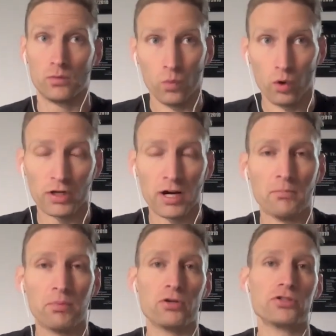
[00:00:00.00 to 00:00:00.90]
working
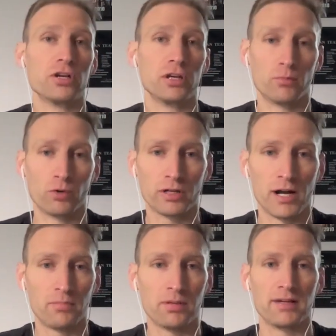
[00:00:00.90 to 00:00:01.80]
on pushing and working
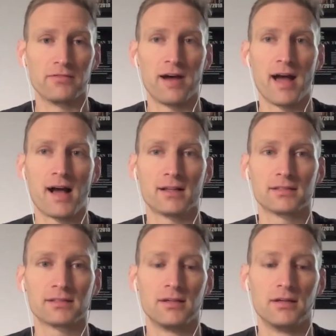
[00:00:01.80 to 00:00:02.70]
on playing
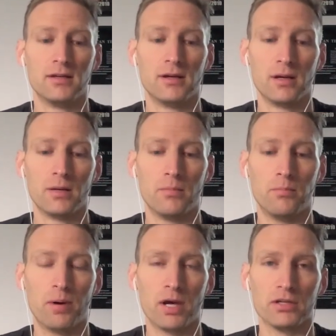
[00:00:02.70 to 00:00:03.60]
fast,
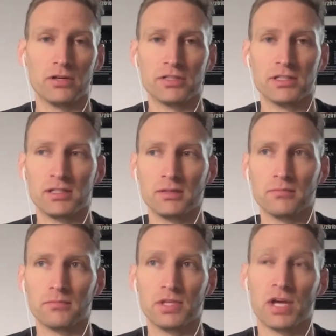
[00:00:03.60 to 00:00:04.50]
but your
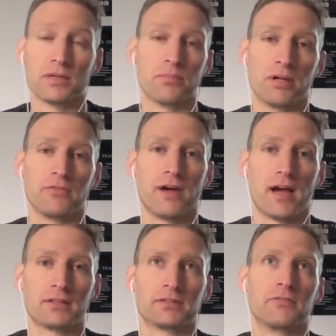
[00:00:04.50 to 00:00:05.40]
team doesn't play
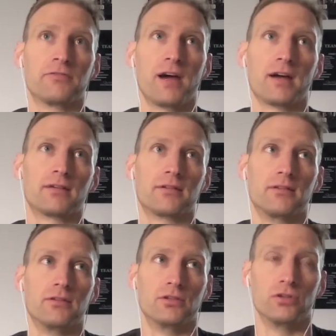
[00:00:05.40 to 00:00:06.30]
fast. In fact,
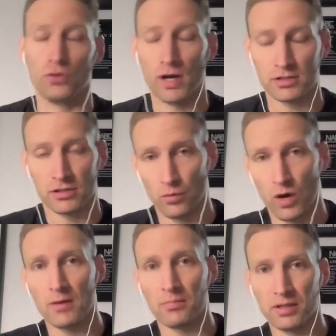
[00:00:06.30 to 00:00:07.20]
you actually
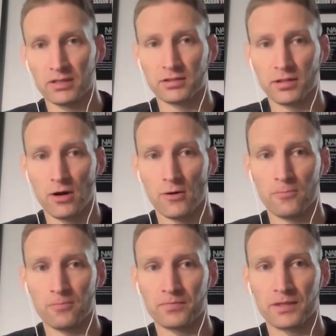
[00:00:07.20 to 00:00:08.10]
want to play
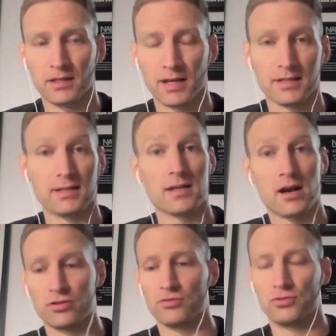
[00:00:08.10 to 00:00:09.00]
slow, and that is how
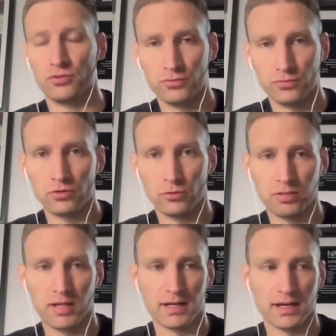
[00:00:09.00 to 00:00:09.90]
you
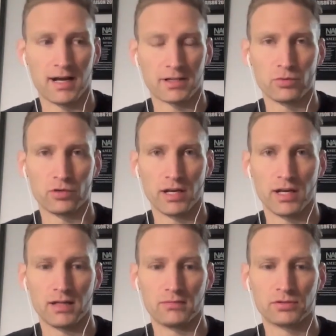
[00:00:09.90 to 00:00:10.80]
play an actual
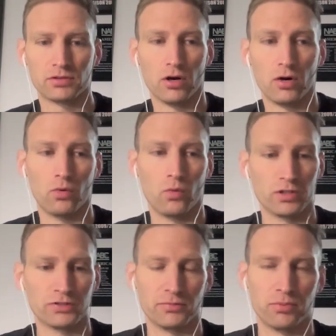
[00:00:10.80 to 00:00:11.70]
game. So
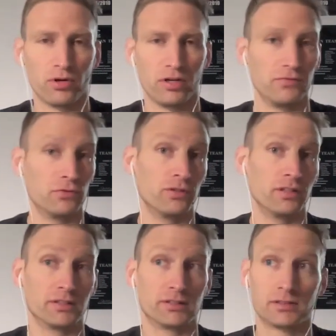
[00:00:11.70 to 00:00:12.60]
what's the point of doing
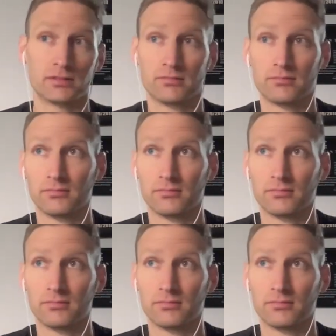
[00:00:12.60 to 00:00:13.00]
this